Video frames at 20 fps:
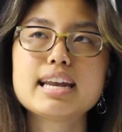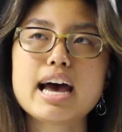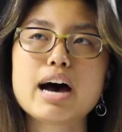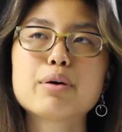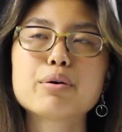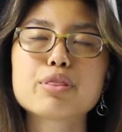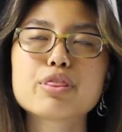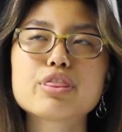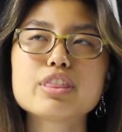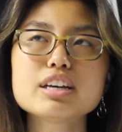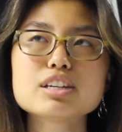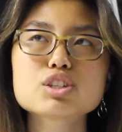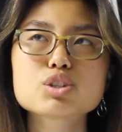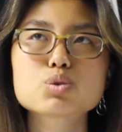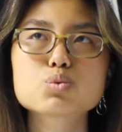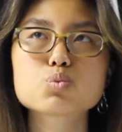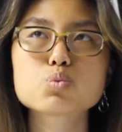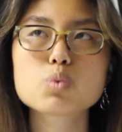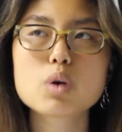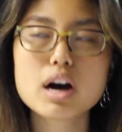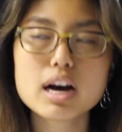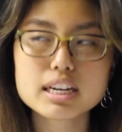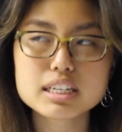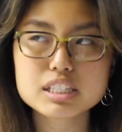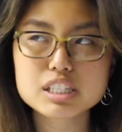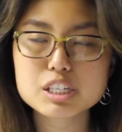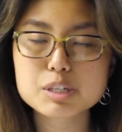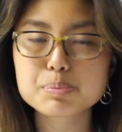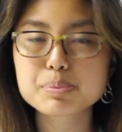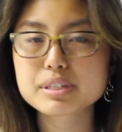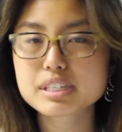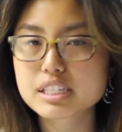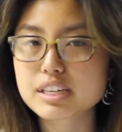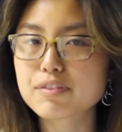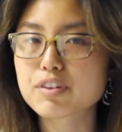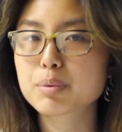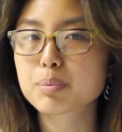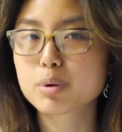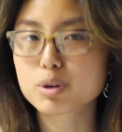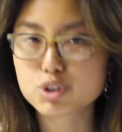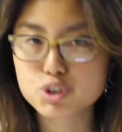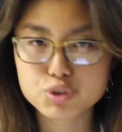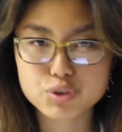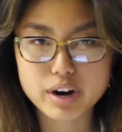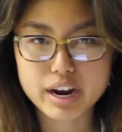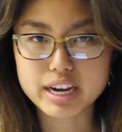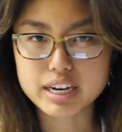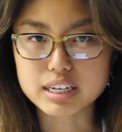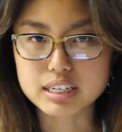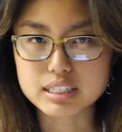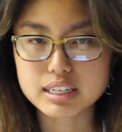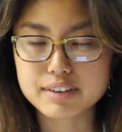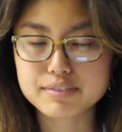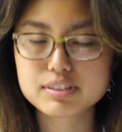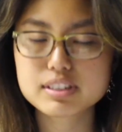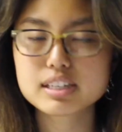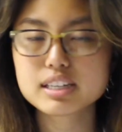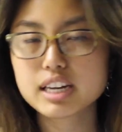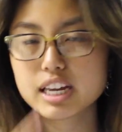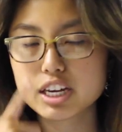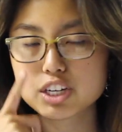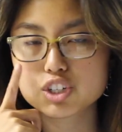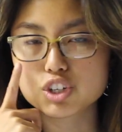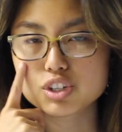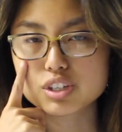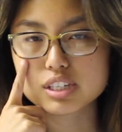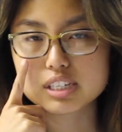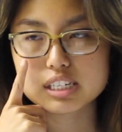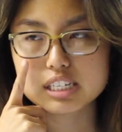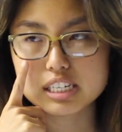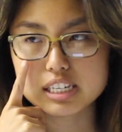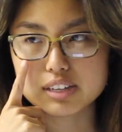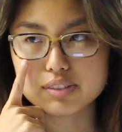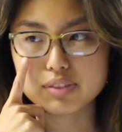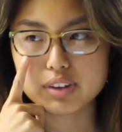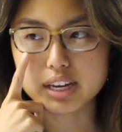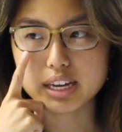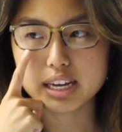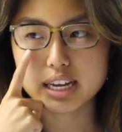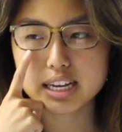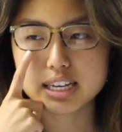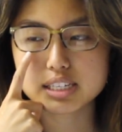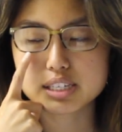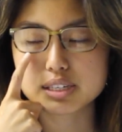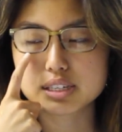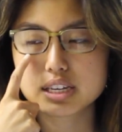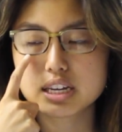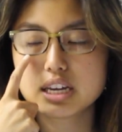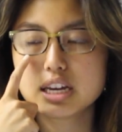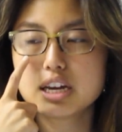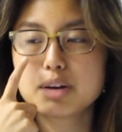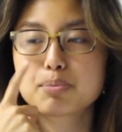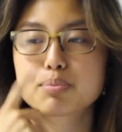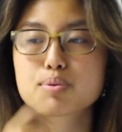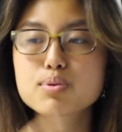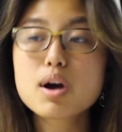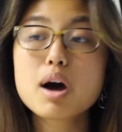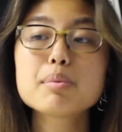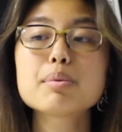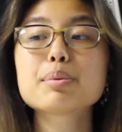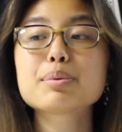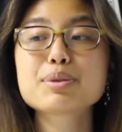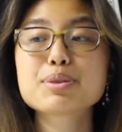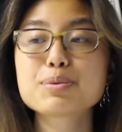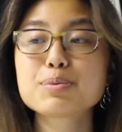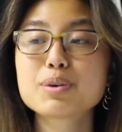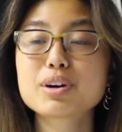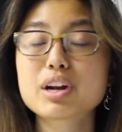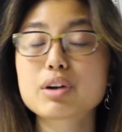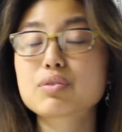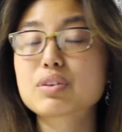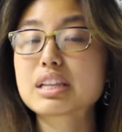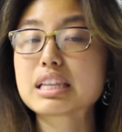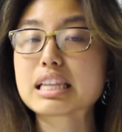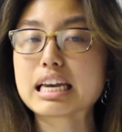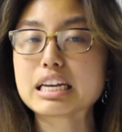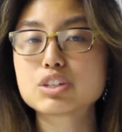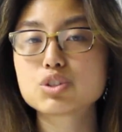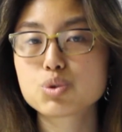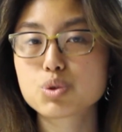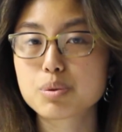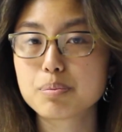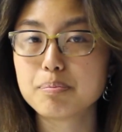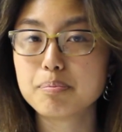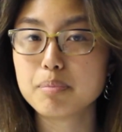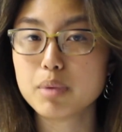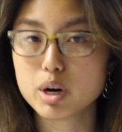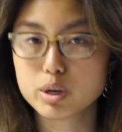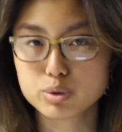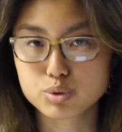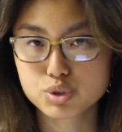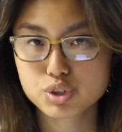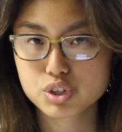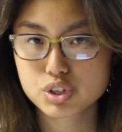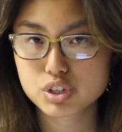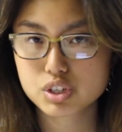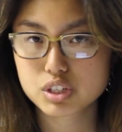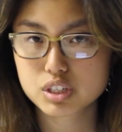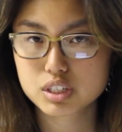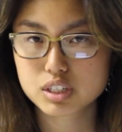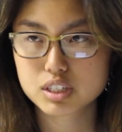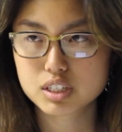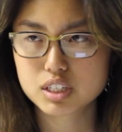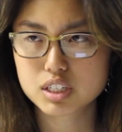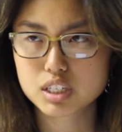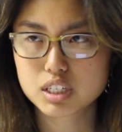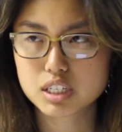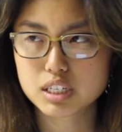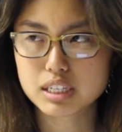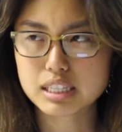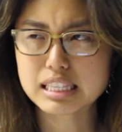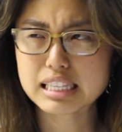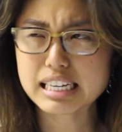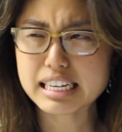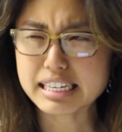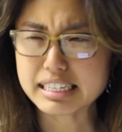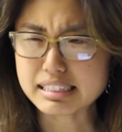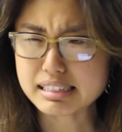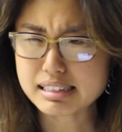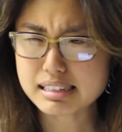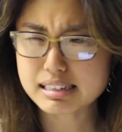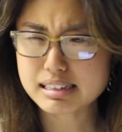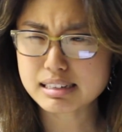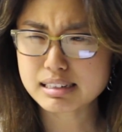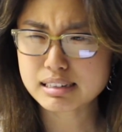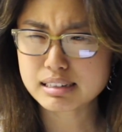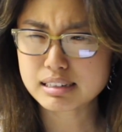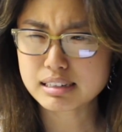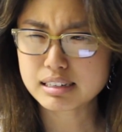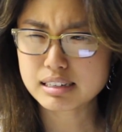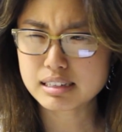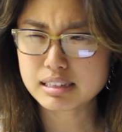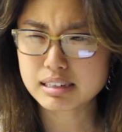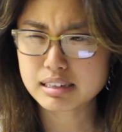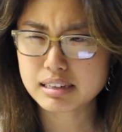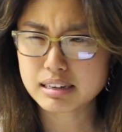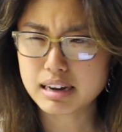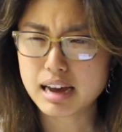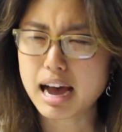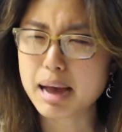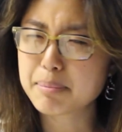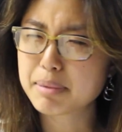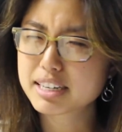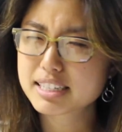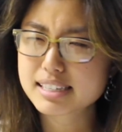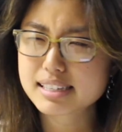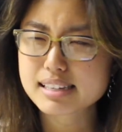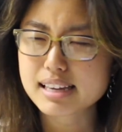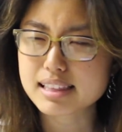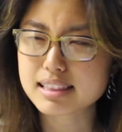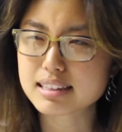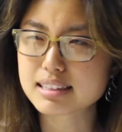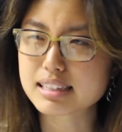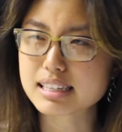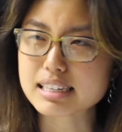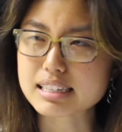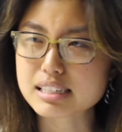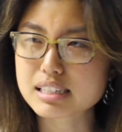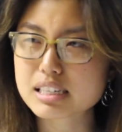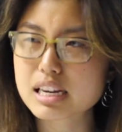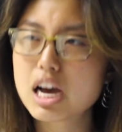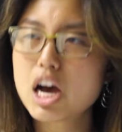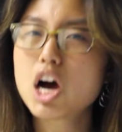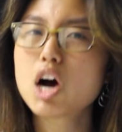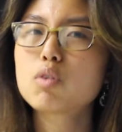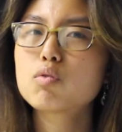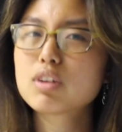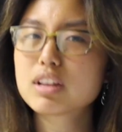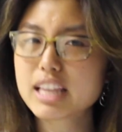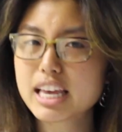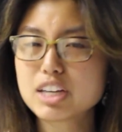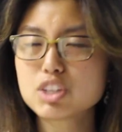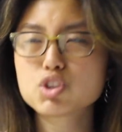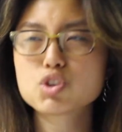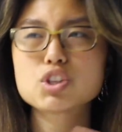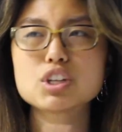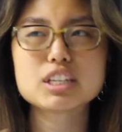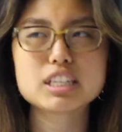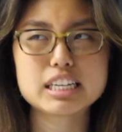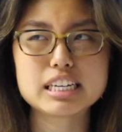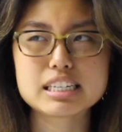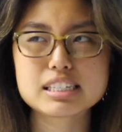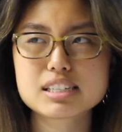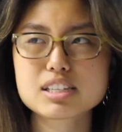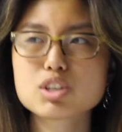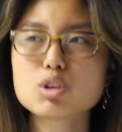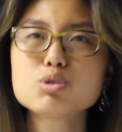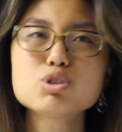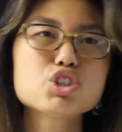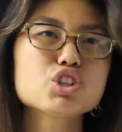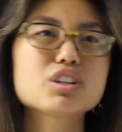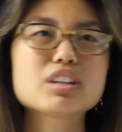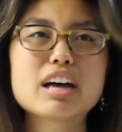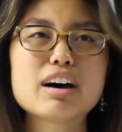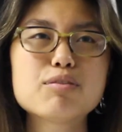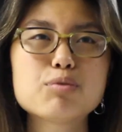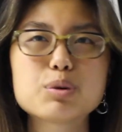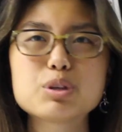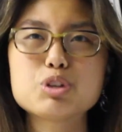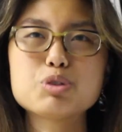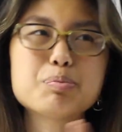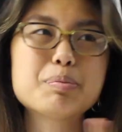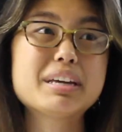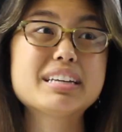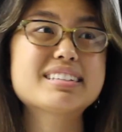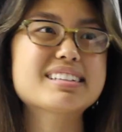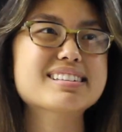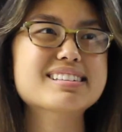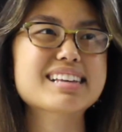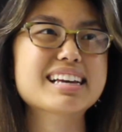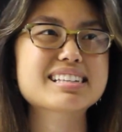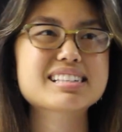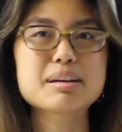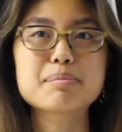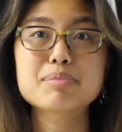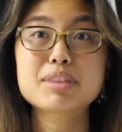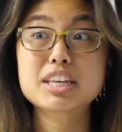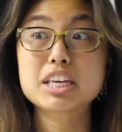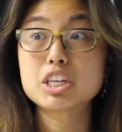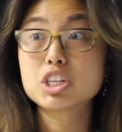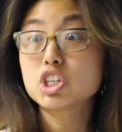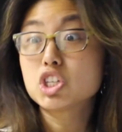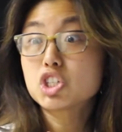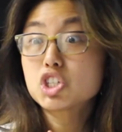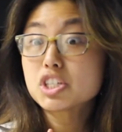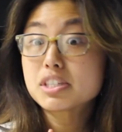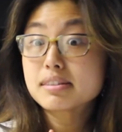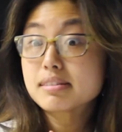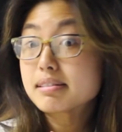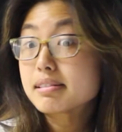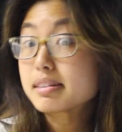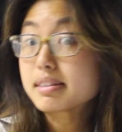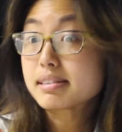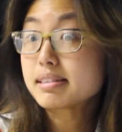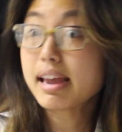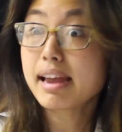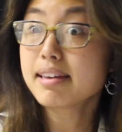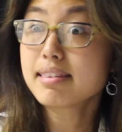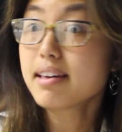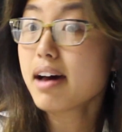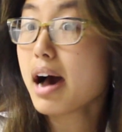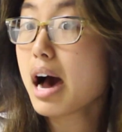Now, this one specific portrayal of teenagers in TV is probably the one I relate to the most. Least. I meant to say the least. Relate to the least. Don't you love when you mean to say something and you just say the